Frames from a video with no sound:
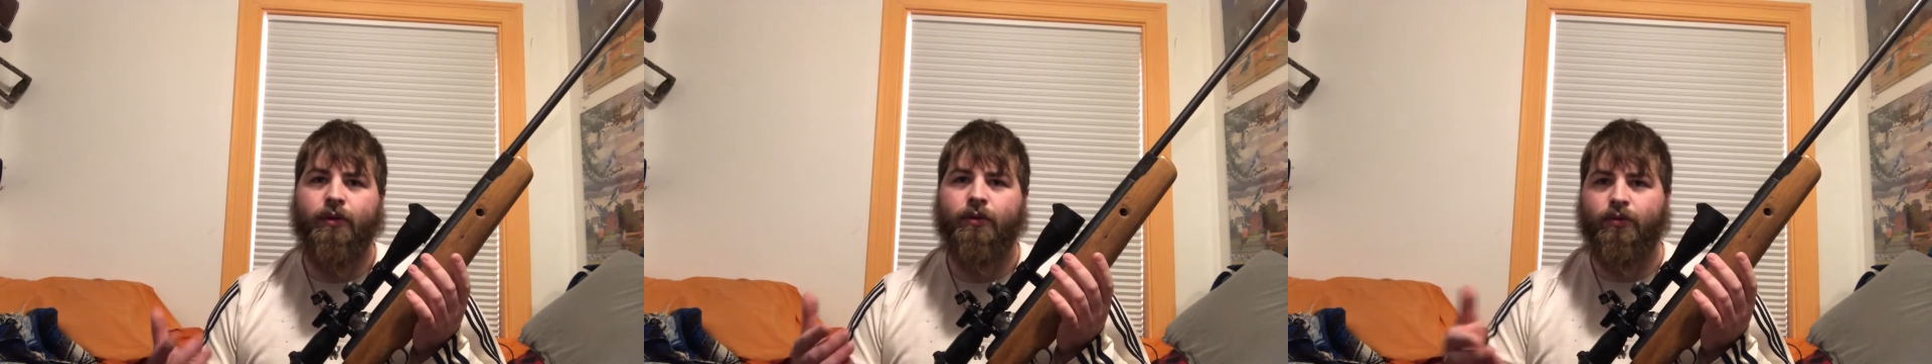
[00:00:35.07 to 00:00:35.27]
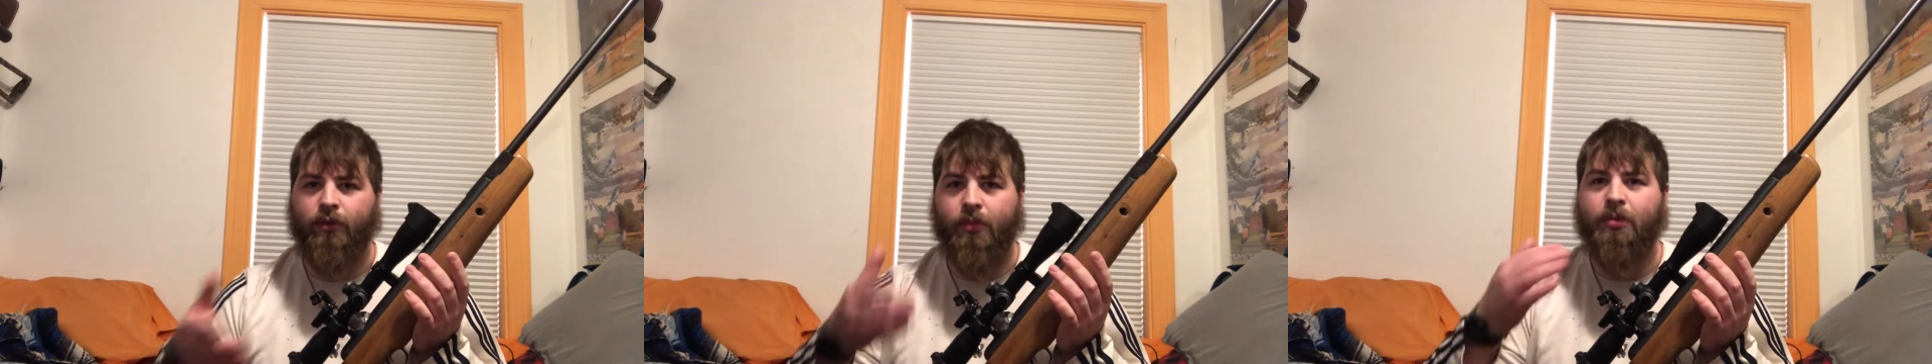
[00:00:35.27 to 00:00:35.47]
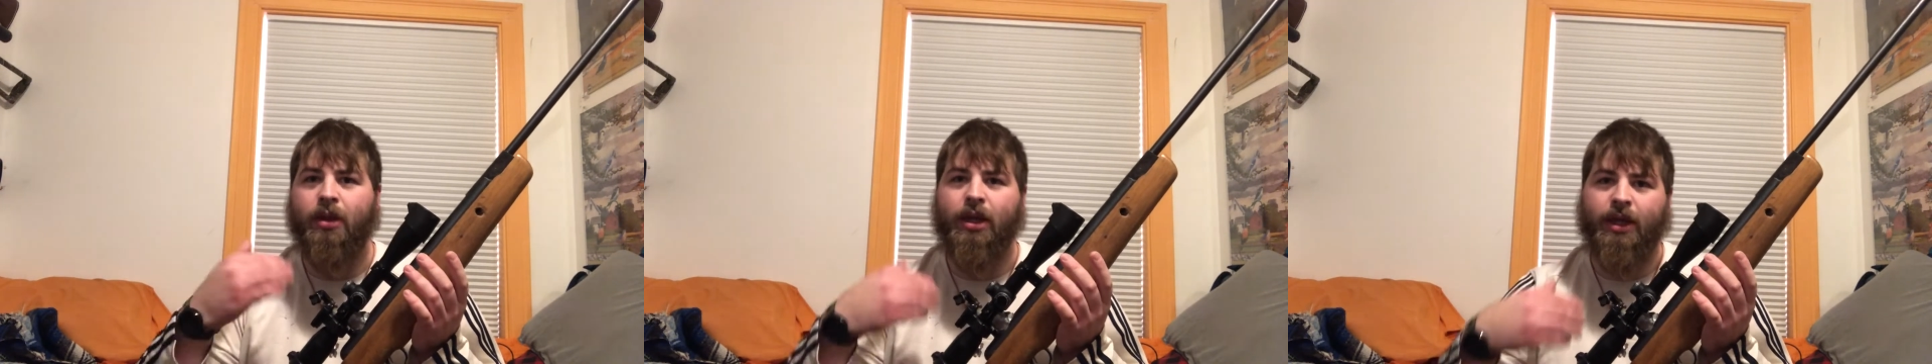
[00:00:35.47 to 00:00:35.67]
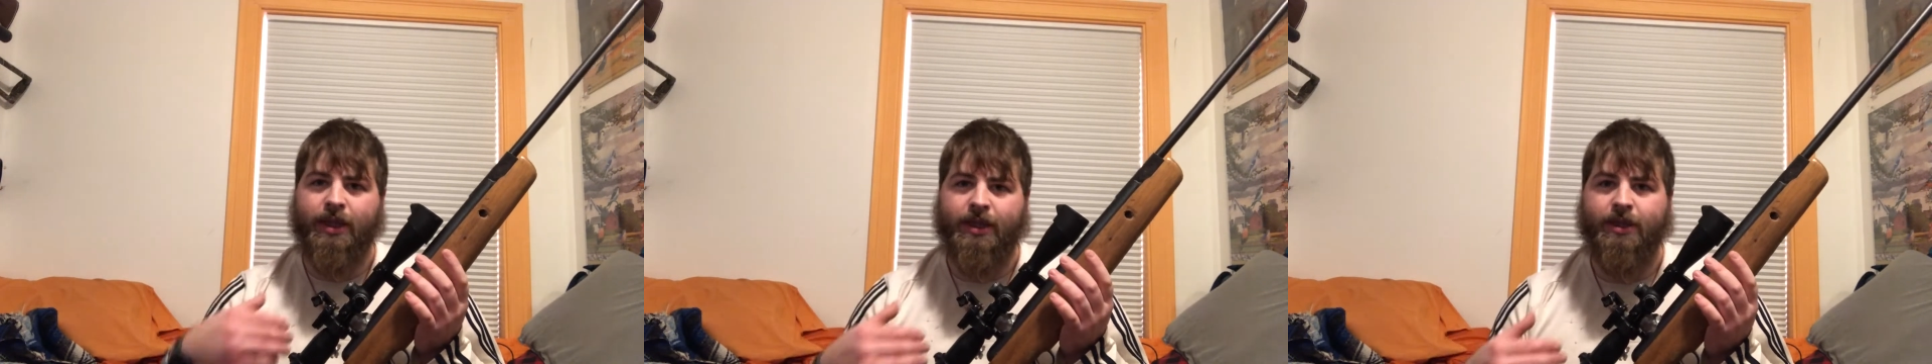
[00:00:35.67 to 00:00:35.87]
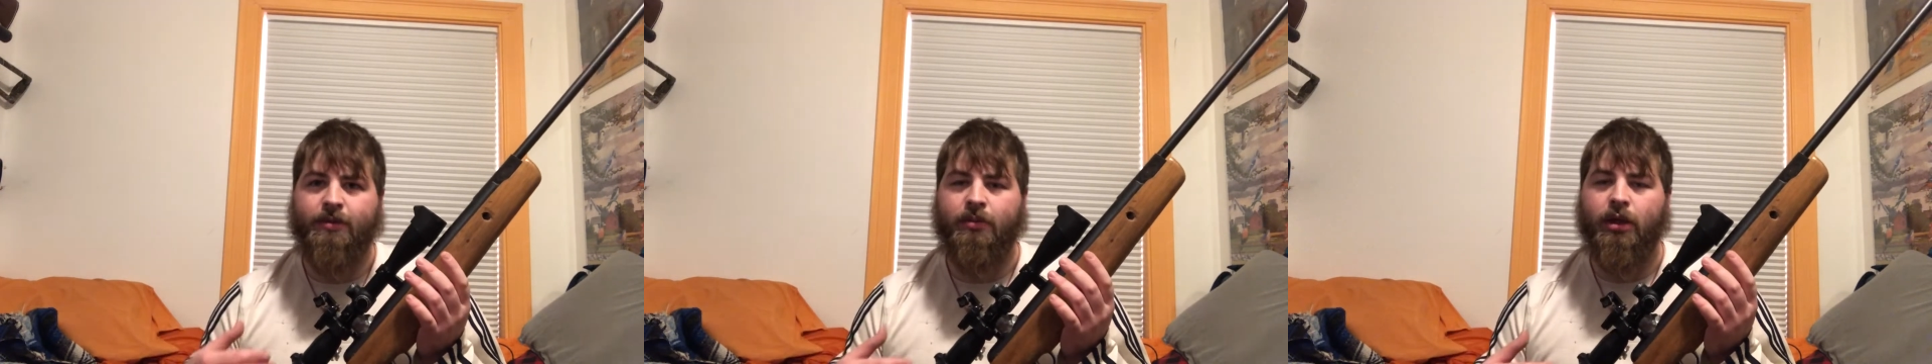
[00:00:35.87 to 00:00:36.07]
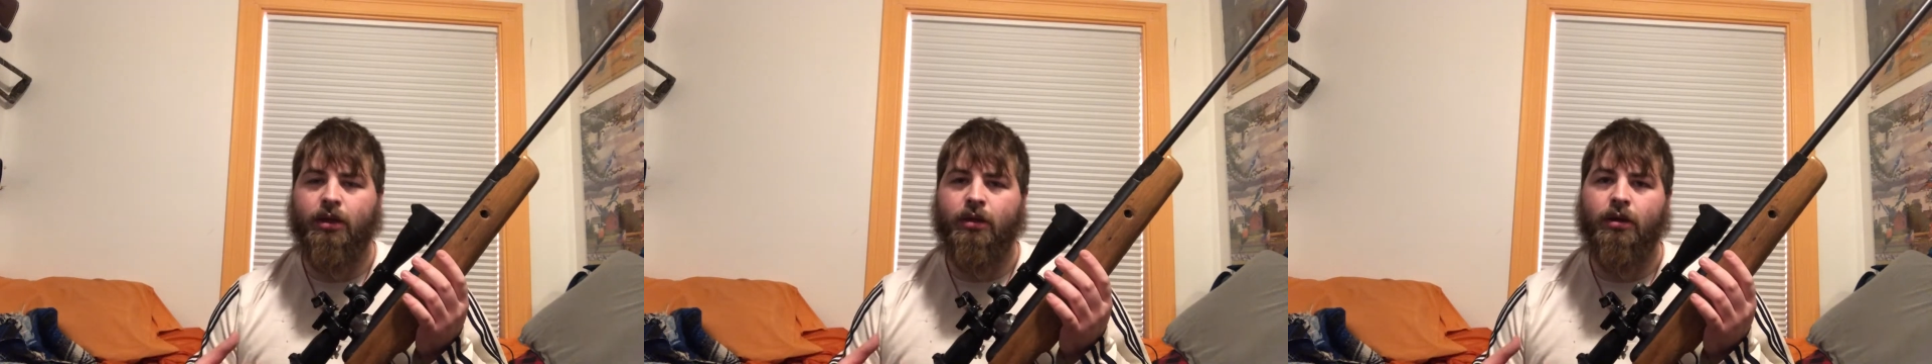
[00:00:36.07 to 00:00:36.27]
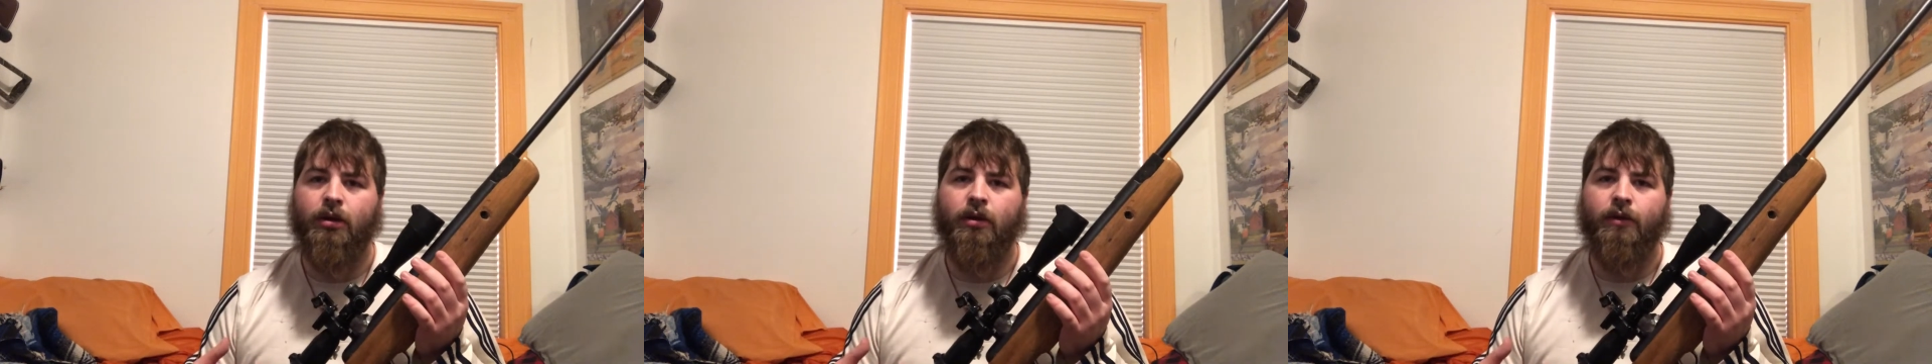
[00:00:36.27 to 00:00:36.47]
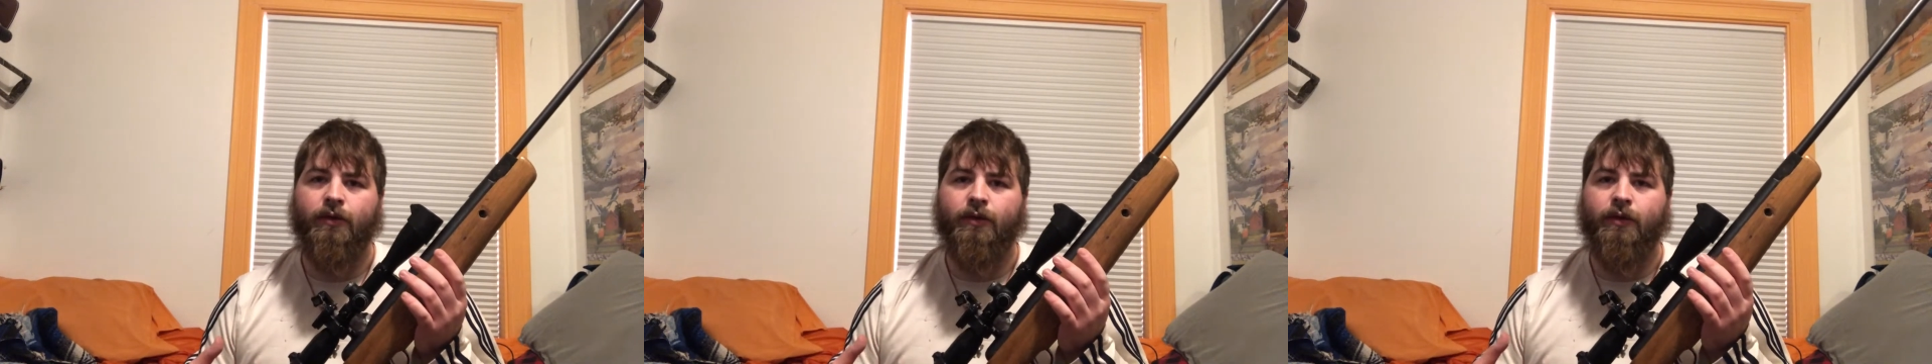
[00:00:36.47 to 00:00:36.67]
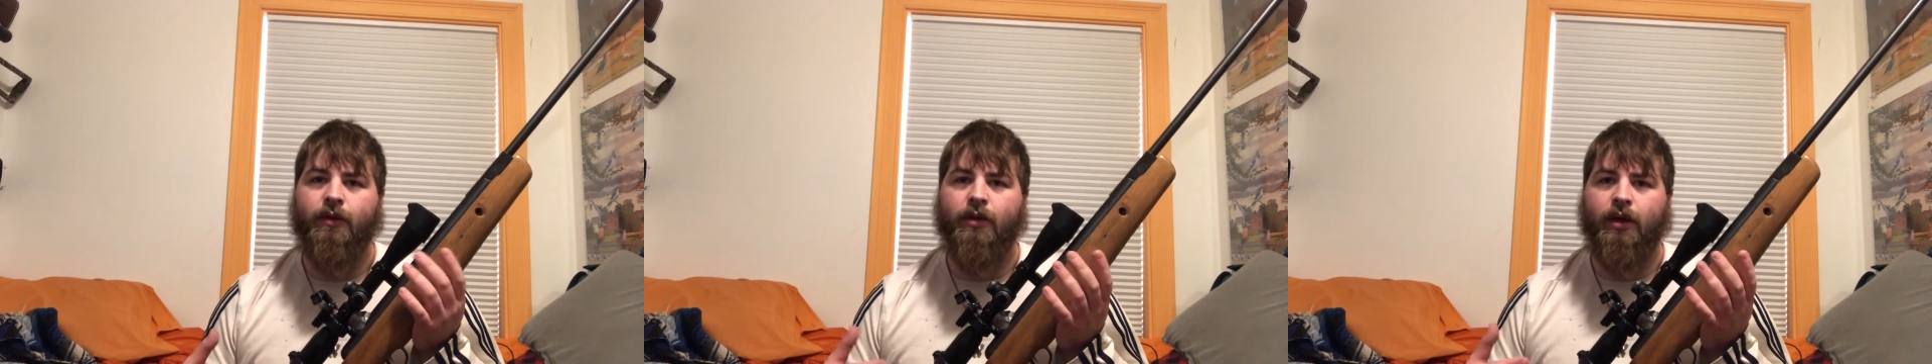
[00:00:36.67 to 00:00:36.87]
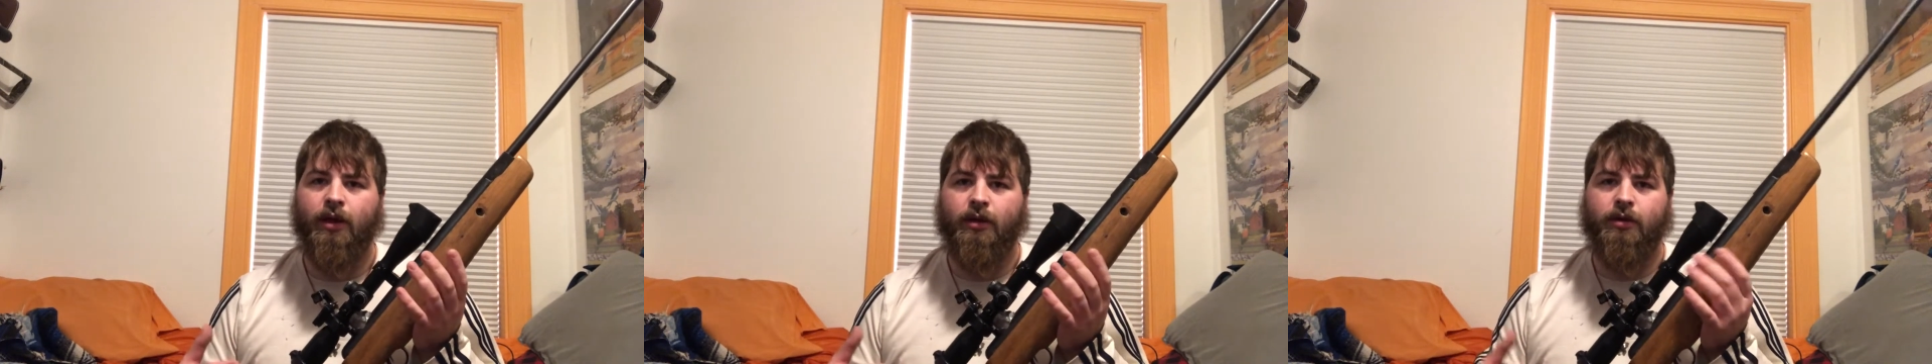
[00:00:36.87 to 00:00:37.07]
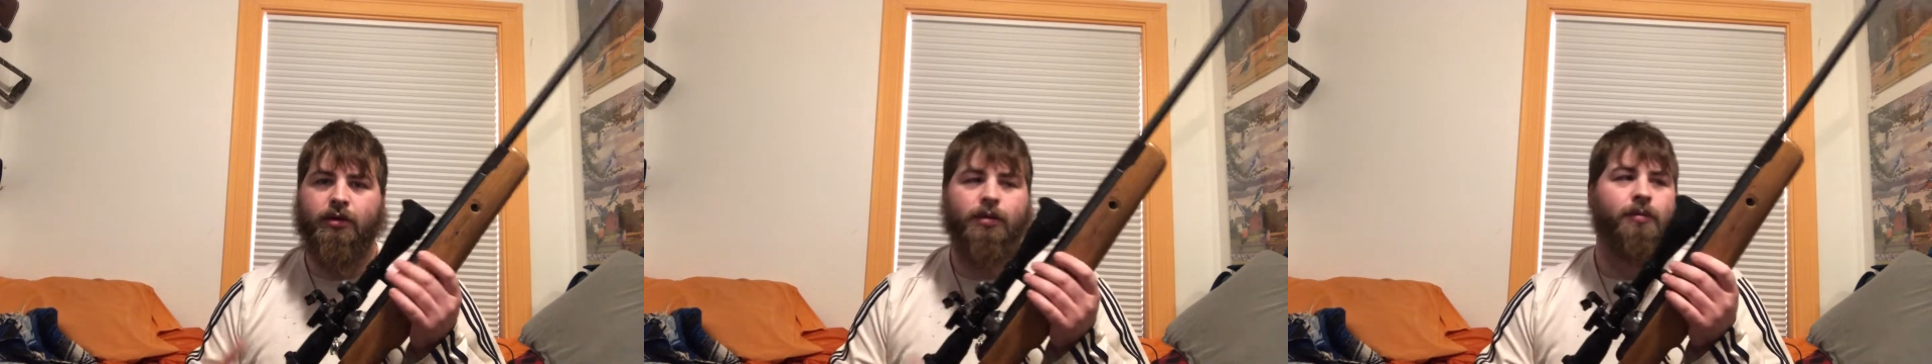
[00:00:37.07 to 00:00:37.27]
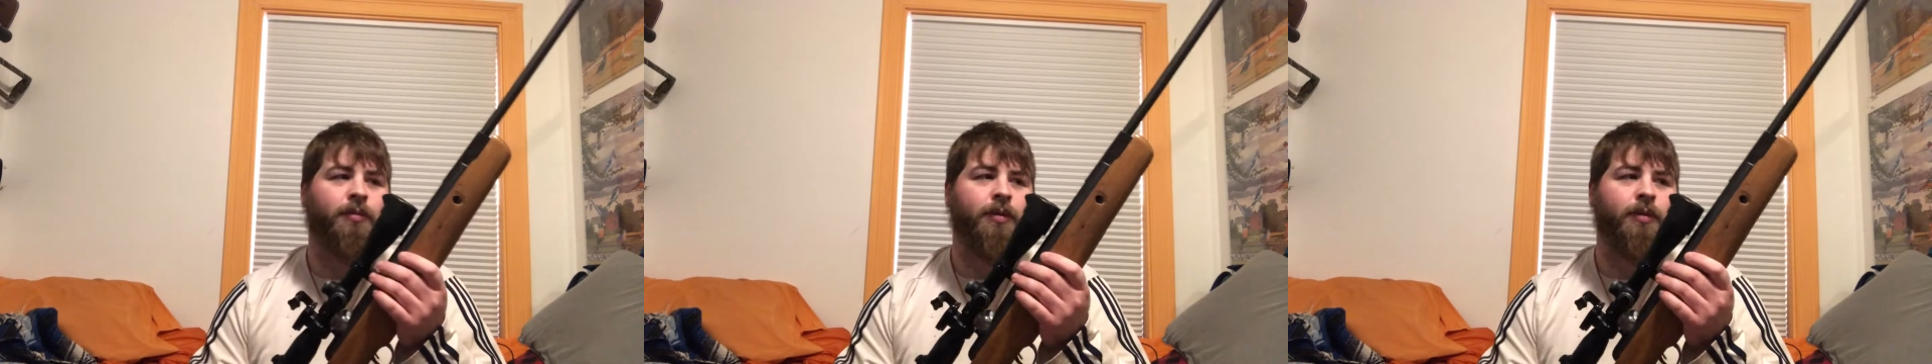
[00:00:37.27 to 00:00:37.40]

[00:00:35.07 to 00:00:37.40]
replacement of things.